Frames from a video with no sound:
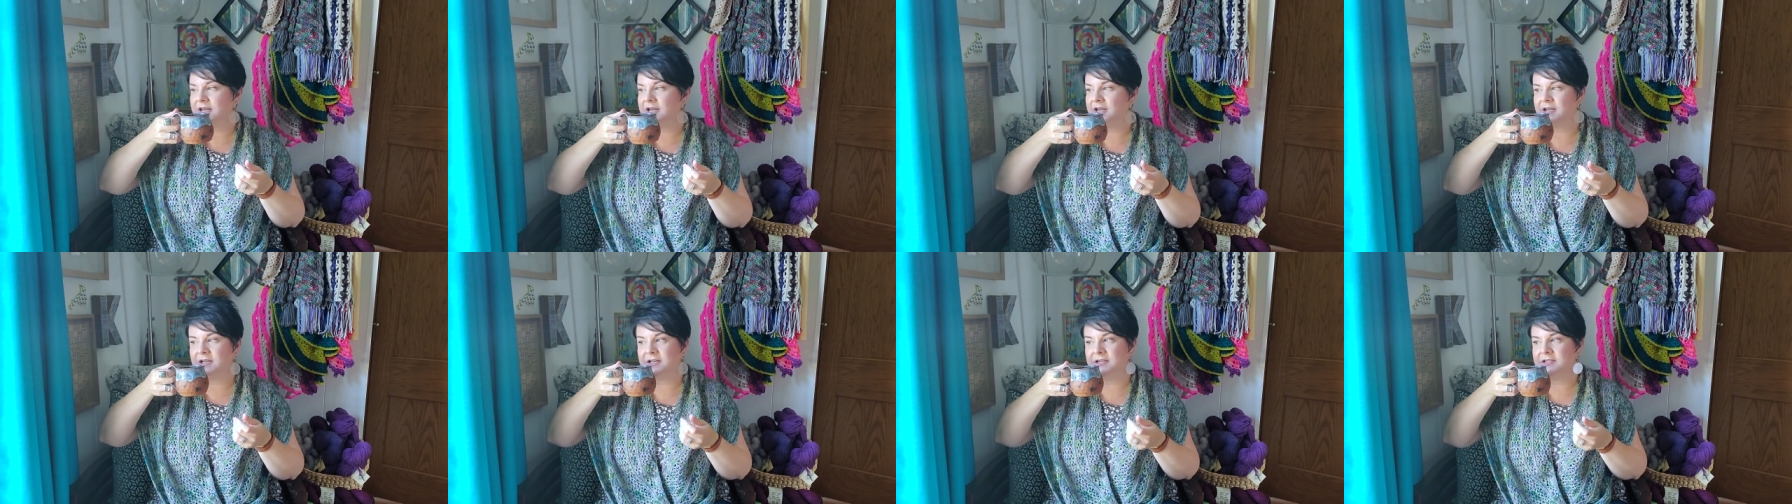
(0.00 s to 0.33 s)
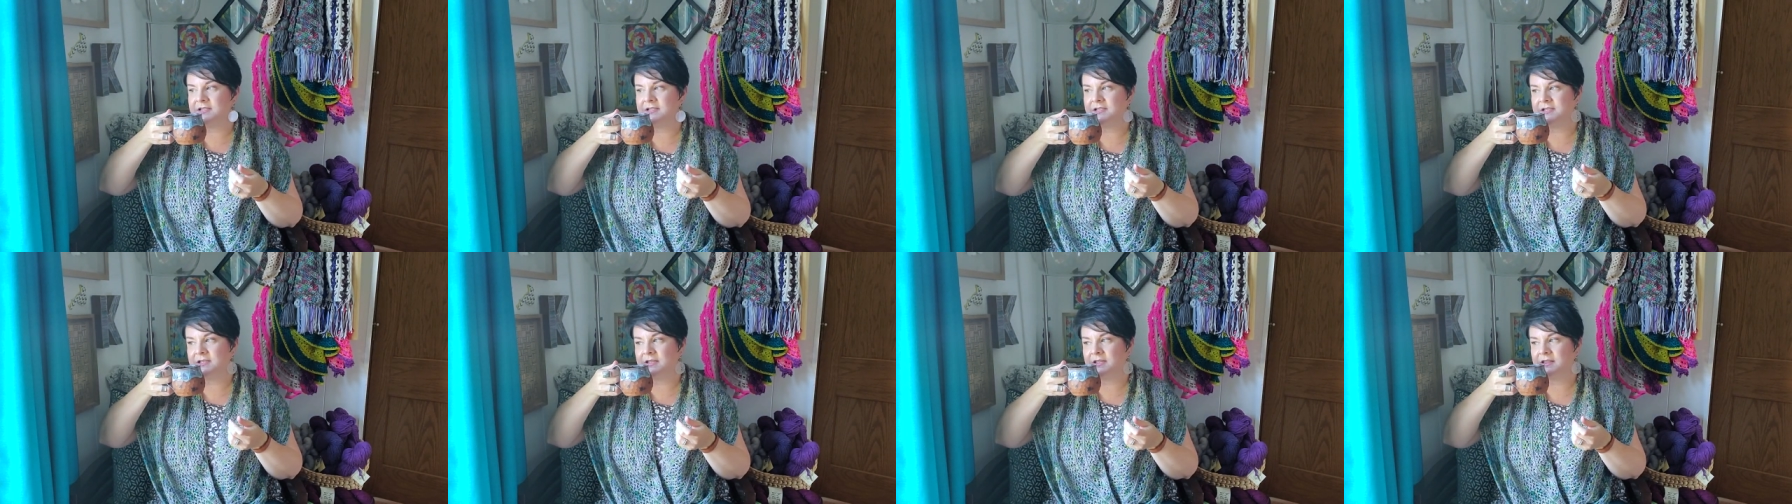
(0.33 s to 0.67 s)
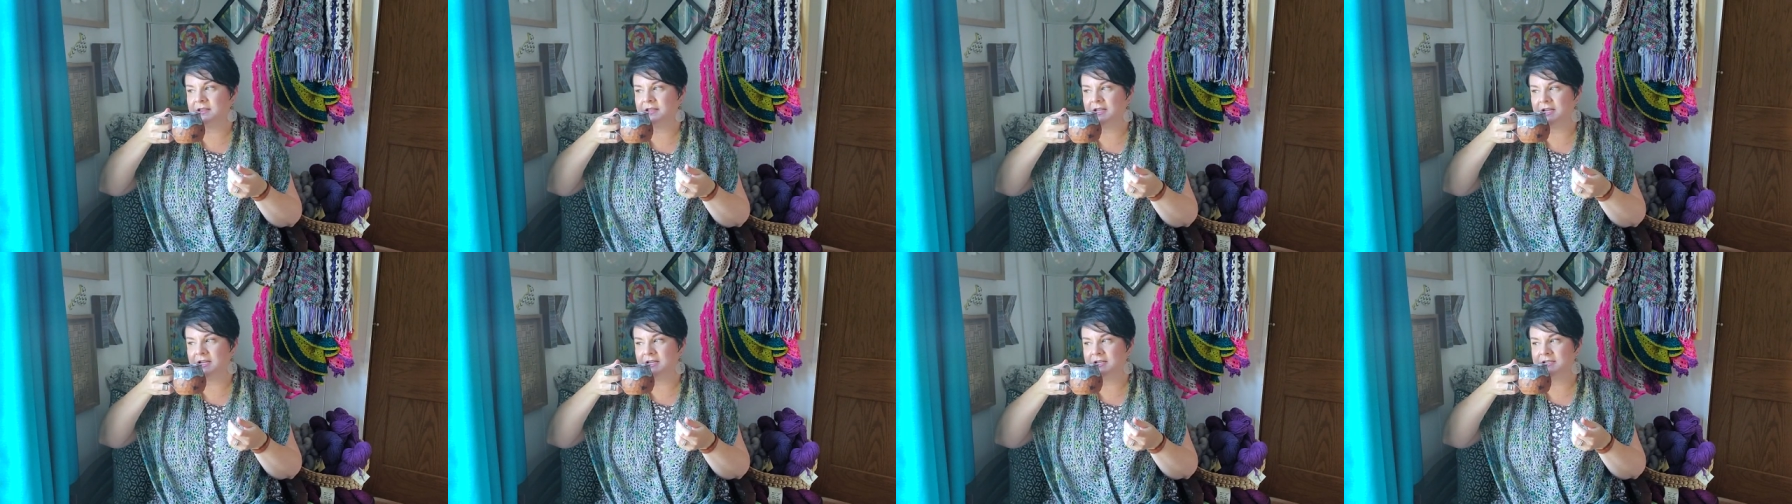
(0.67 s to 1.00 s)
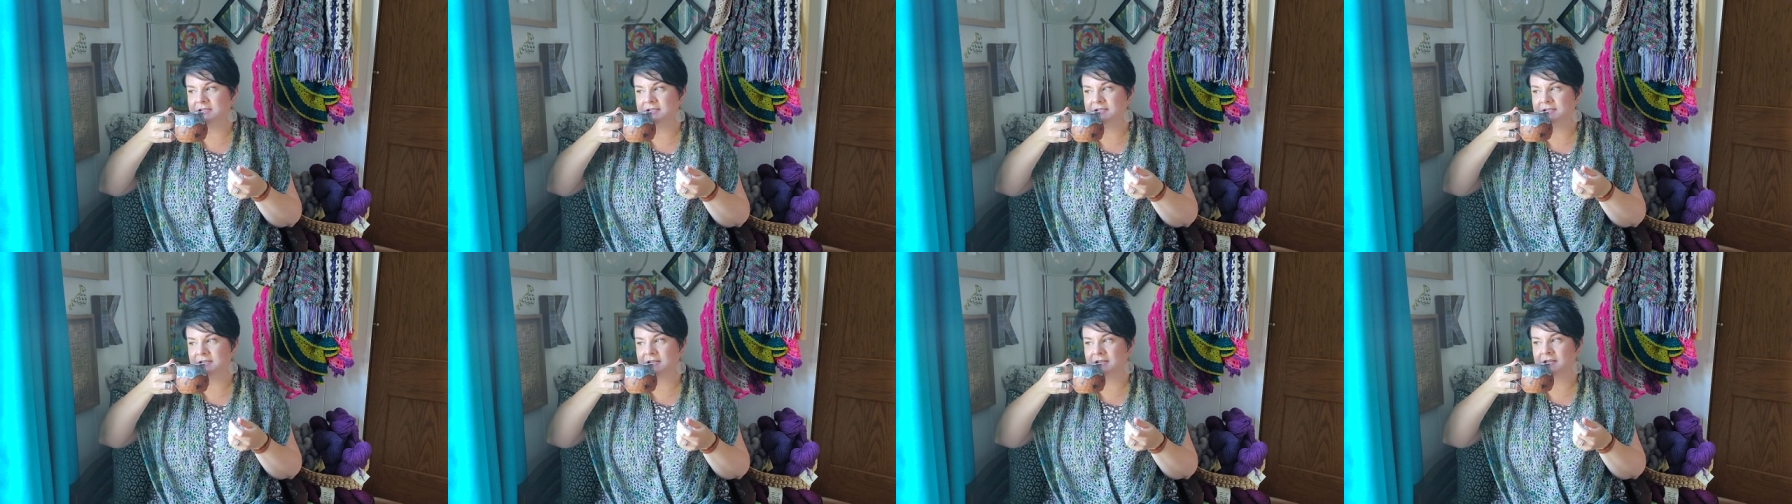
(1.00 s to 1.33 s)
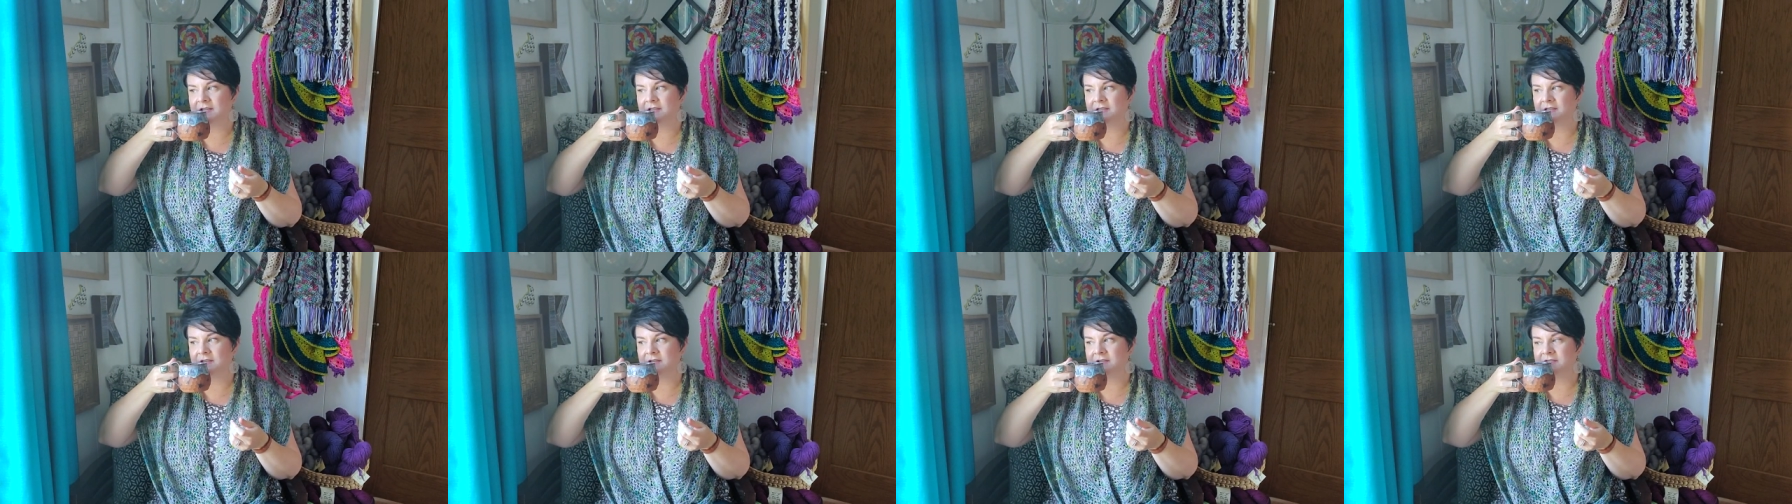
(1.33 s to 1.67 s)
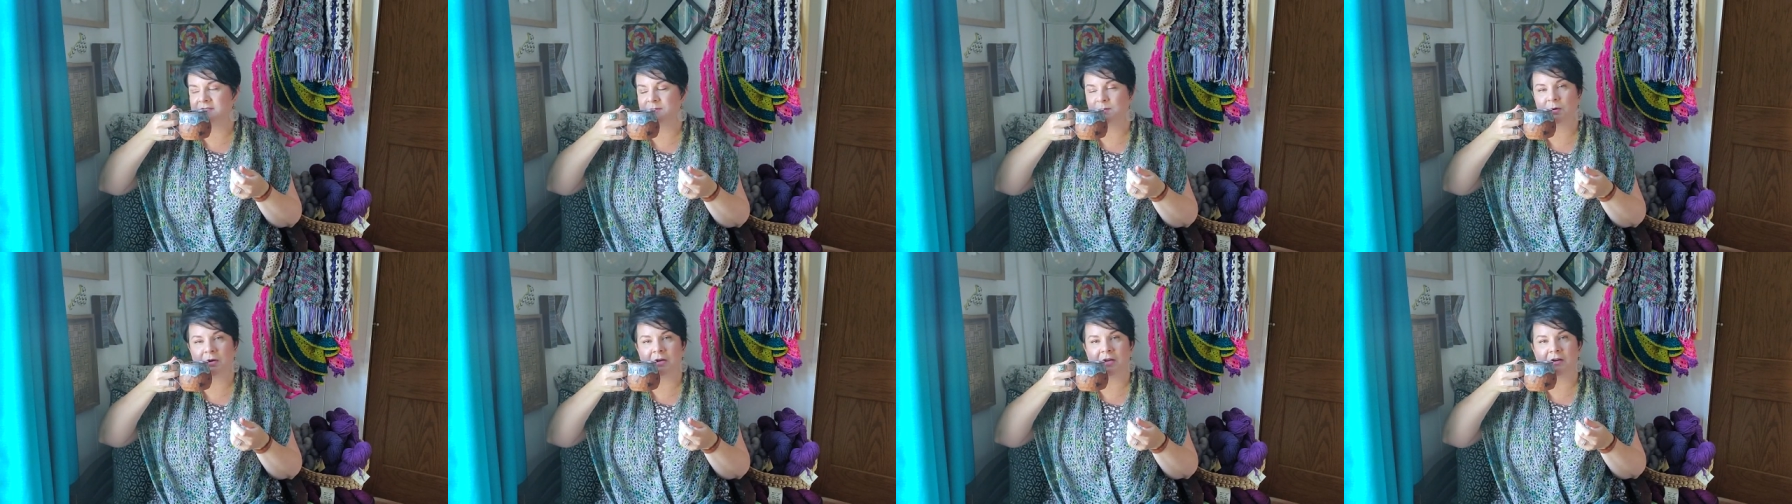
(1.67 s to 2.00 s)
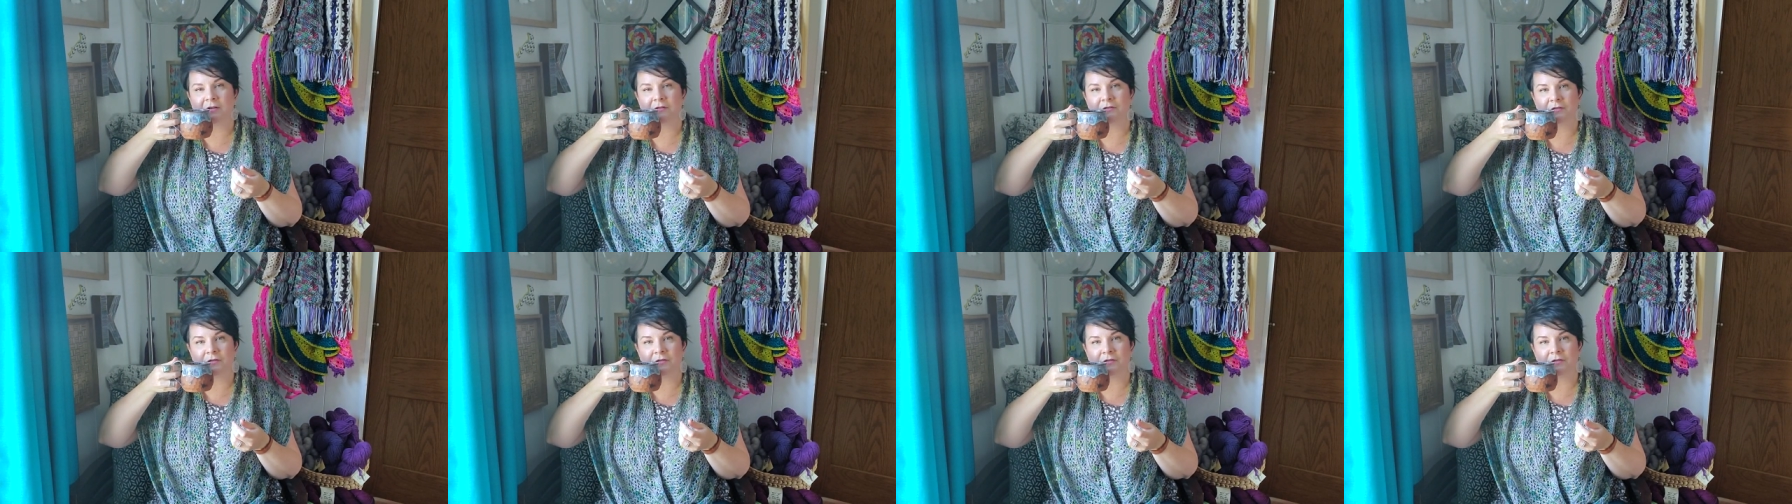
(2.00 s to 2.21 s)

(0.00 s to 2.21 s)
and things in the spring